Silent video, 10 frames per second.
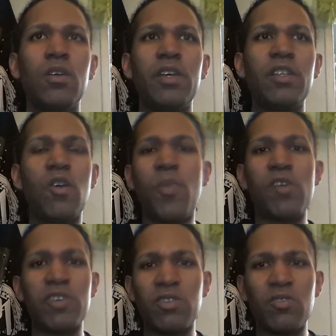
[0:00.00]
He never
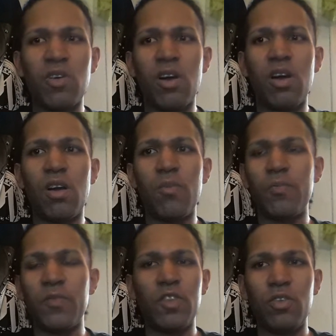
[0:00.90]
apologized to
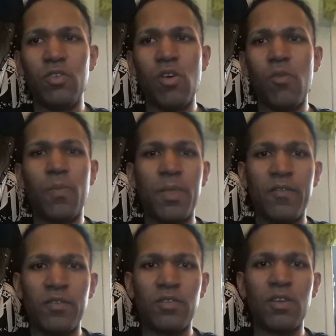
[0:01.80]
um, you know,
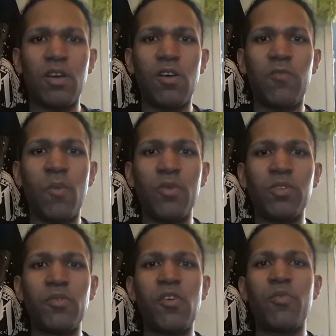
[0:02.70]
uh, former
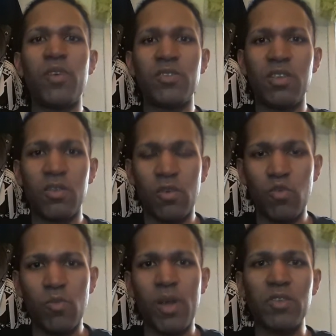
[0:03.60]
WWF president
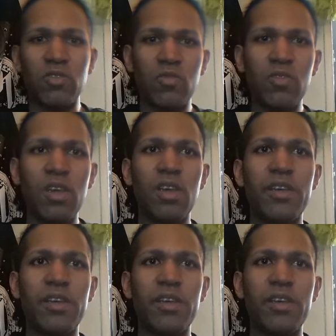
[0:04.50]
Gorilla Monsoon.